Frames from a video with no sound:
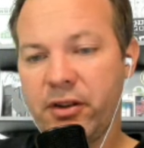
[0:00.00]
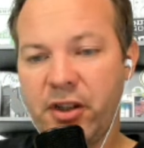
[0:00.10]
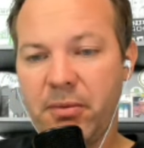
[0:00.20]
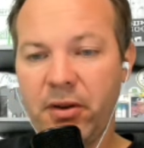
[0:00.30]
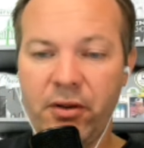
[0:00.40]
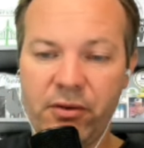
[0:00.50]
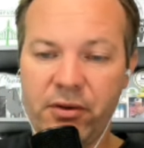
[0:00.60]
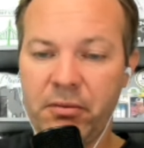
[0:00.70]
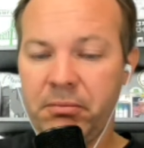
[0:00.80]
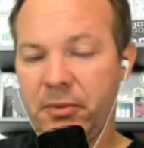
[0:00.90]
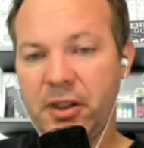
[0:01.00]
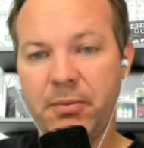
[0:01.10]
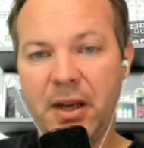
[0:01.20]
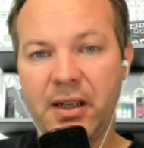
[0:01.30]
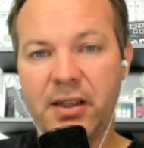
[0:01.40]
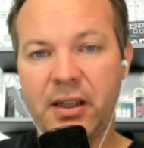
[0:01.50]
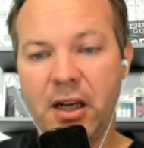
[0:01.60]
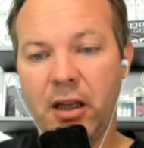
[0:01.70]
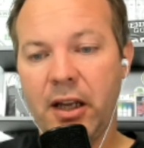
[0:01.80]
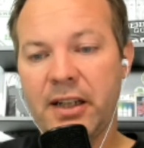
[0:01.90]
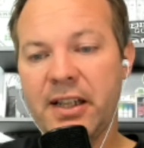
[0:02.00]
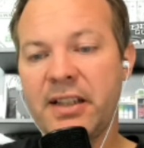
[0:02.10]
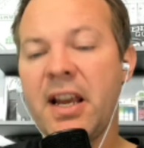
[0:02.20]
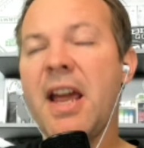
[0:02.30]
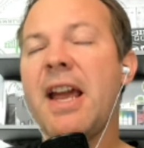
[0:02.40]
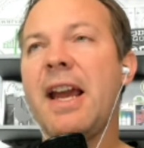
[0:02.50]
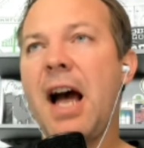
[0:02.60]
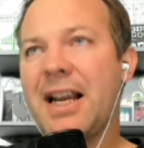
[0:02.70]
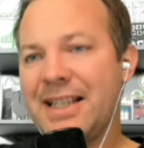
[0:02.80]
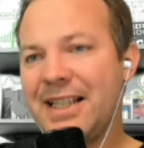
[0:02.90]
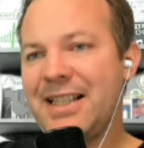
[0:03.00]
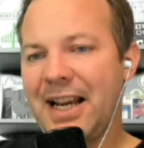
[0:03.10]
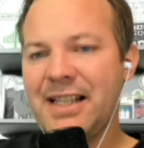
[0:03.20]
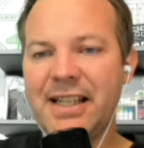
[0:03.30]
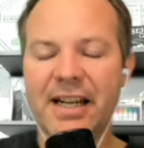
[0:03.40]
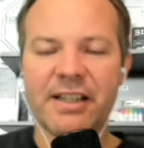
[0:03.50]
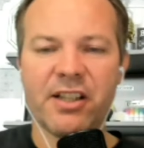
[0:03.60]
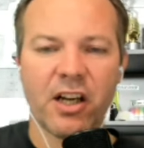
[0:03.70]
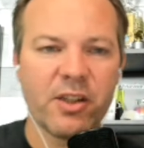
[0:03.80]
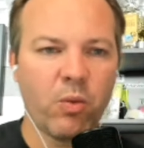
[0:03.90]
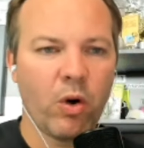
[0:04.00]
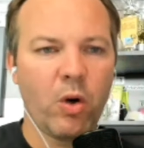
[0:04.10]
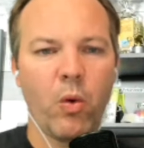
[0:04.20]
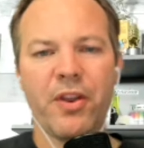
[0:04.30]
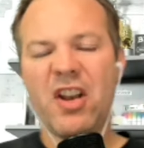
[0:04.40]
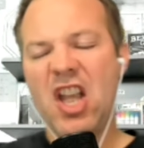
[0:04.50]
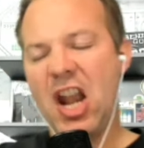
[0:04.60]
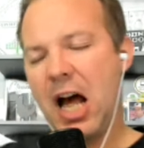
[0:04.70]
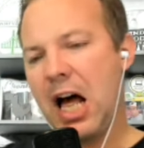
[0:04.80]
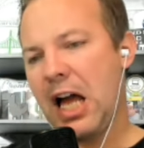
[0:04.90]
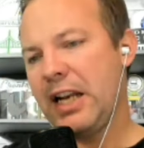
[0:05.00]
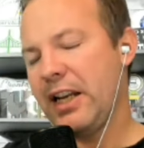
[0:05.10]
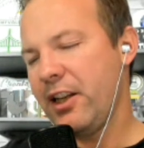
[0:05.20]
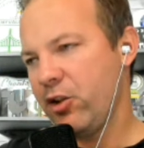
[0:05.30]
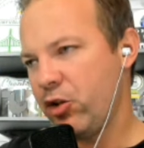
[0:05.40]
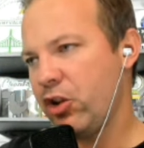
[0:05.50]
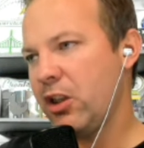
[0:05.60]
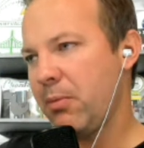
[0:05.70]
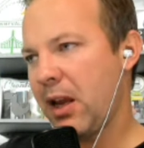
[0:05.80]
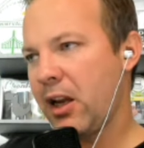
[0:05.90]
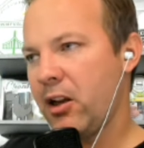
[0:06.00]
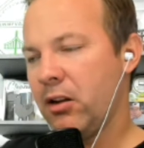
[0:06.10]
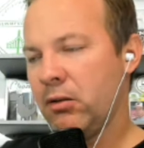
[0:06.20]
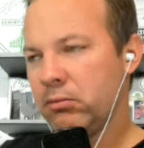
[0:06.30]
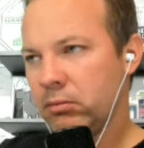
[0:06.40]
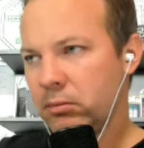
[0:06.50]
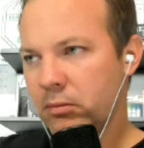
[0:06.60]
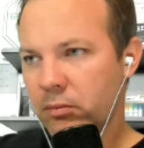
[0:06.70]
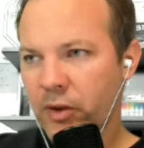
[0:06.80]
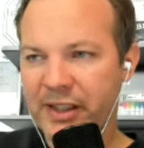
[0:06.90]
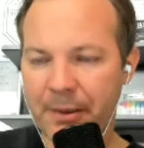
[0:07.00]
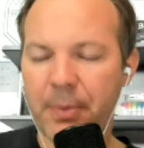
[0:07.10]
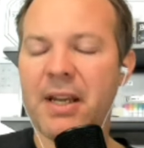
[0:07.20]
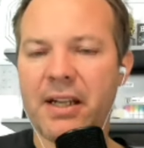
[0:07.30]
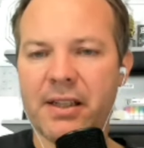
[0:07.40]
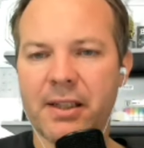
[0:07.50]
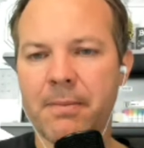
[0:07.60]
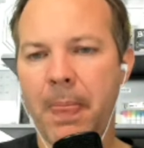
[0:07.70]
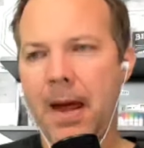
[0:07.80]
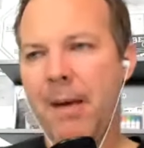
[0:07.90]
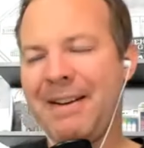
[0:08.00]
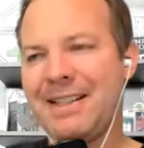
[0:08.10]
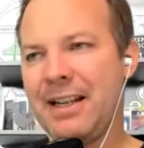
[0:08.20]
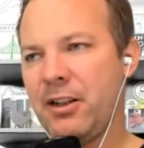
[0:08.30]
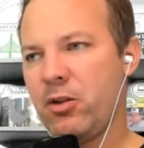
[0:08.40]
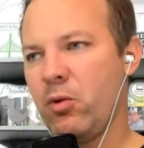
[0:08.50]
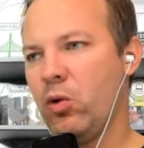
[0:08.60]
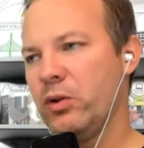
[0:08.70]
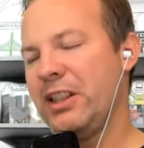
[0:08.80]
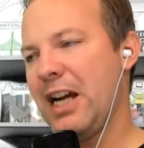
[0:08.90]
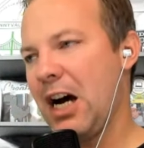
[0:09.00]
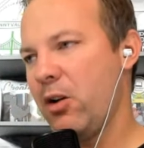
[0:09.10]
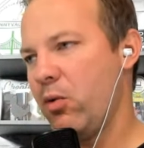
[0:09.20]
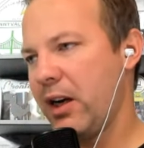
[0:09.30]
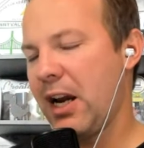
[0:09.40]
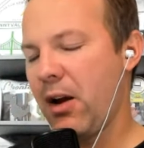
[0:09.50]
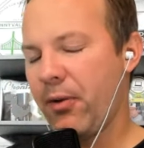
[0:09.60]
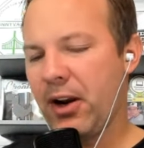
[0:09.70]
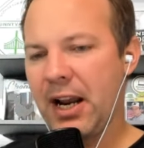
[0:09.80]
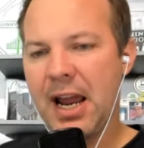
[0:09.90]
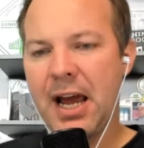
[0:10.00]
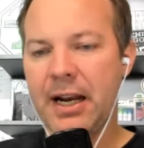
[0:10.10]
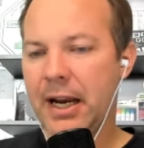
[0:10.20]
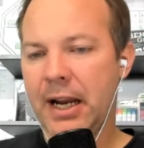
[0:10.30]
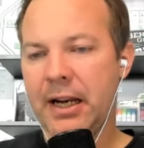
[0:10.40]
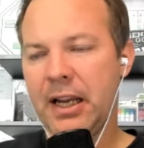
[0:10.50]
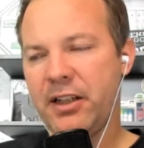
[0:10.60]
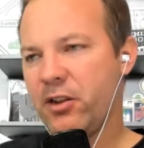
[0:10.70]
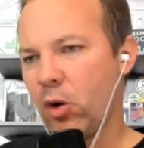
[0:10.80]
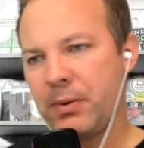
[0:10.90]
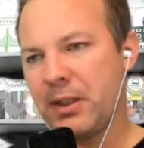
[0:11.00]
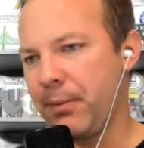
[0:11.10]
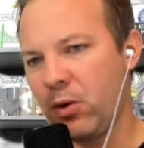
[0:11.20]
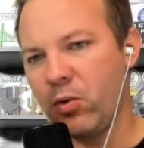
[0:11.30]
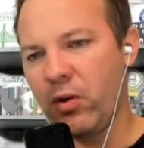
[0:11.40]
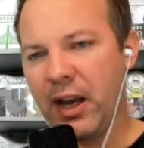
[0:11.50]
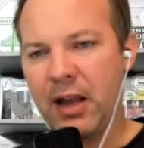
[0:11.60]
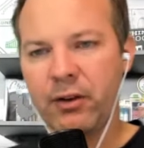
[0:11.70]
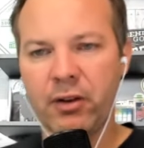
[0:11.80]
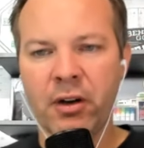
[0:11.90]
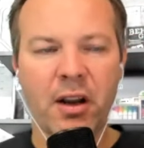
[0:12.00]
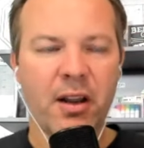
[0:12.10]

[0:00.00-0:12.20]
or a Gmail user, this makes uh, a lot of sense. I did test it. It does work with non-Gmail recipients. Um, I sent it to an old Yahoo account that I had, and it just opens up in Google Calendar,